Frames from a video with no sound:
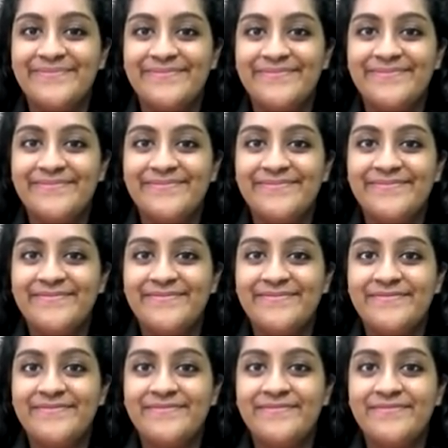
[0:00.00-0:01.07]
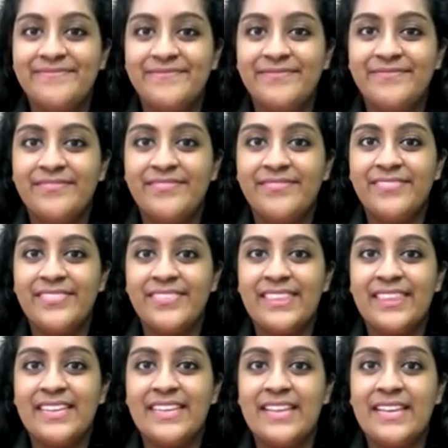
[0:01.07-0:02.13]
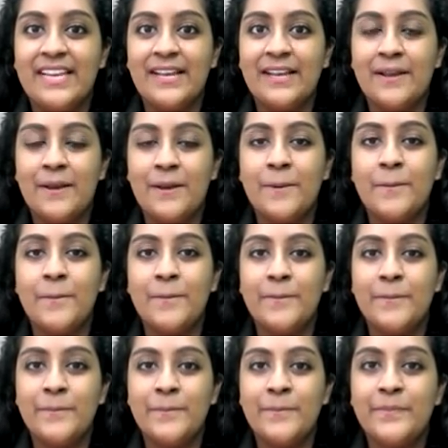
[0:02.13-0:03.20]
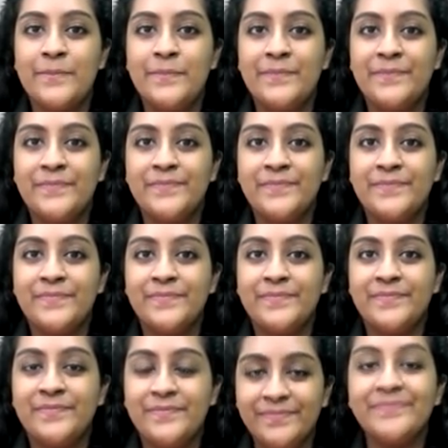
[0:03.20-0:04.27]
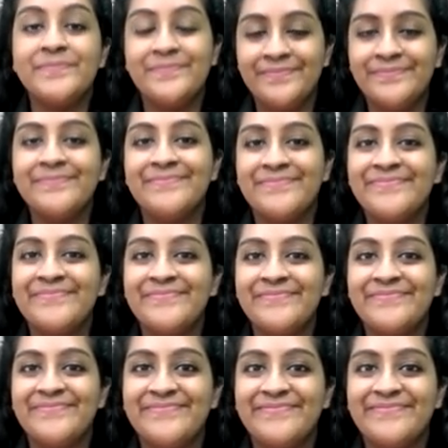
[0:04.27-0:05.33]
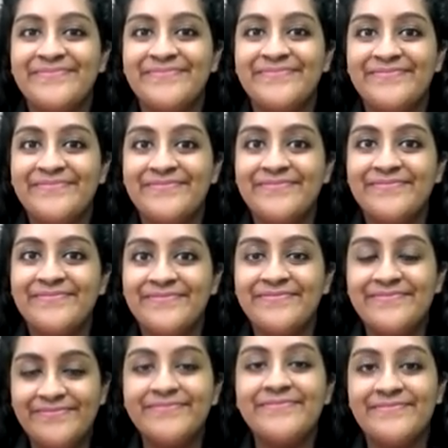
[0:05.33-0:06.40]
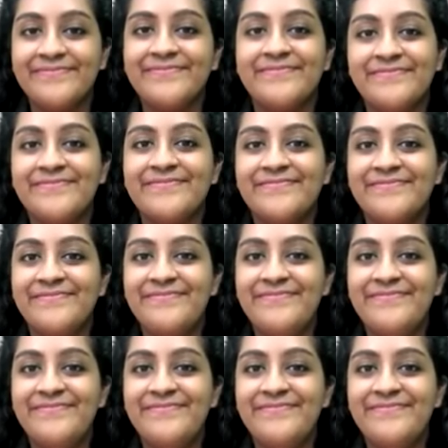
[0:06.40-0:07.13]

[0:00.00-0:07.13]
(not speaking)